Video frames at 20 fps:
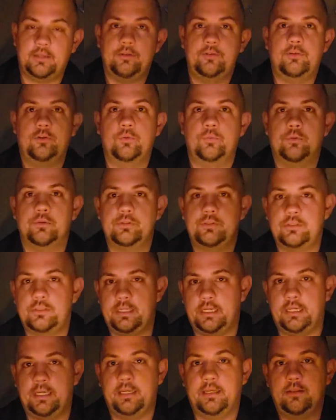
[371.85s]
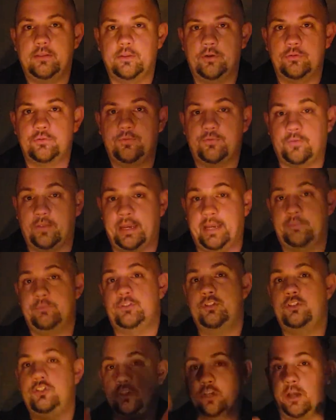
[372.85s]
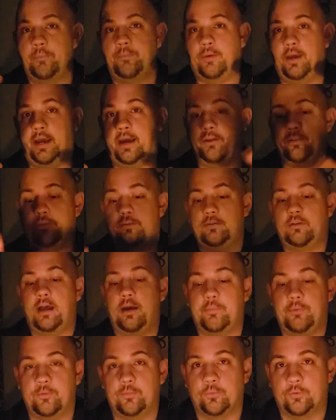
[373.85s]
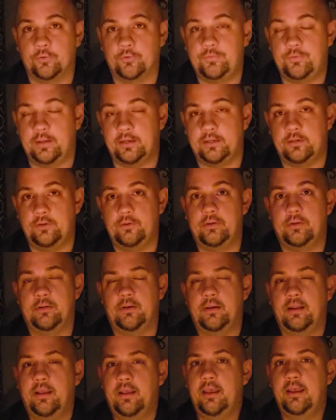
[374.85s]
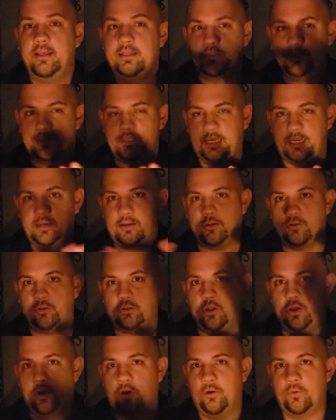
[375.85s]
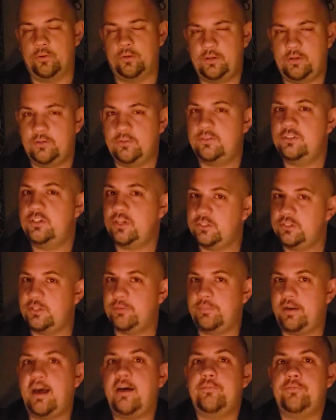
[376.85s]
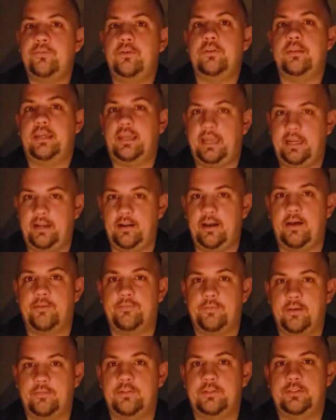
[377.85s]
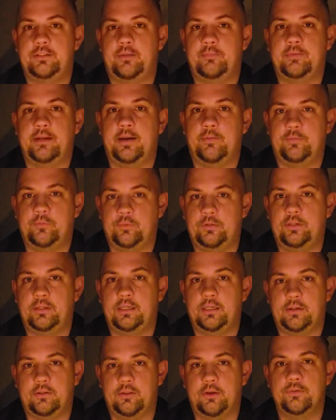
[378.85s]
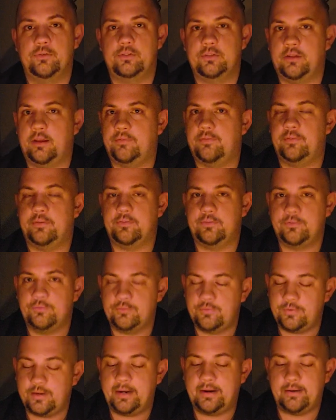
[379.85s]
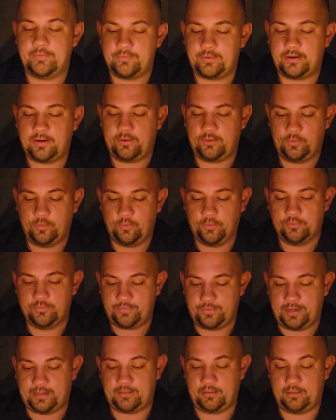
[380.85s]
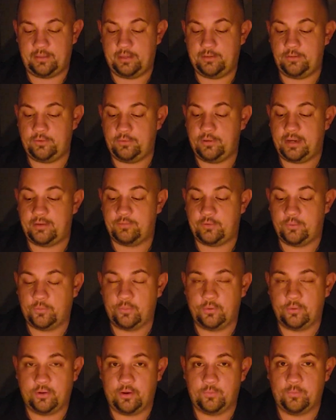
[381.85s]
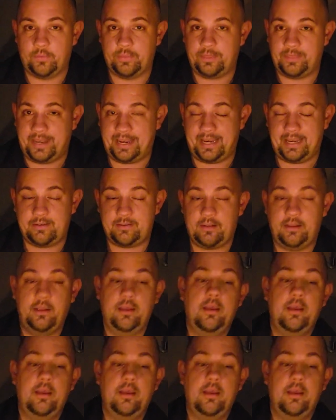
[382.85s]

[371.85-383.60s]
you will see those flames jump out at the top of the roof, and you can see it glow, and you can just about feel the heat off of it sometimes when you get close enough. And it's a very, very cool effect that they do have going on with that.